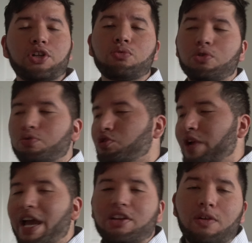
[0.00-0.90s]
you will
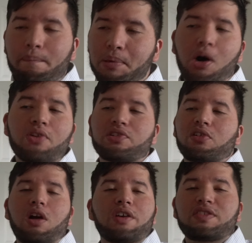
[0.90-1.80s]
drag your balls
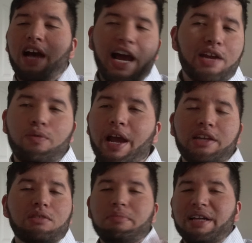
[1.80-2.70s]
across
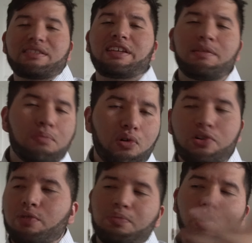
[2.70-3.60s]
Iraq, the Mexican
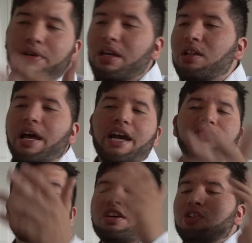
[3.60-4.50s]
border, broken glass,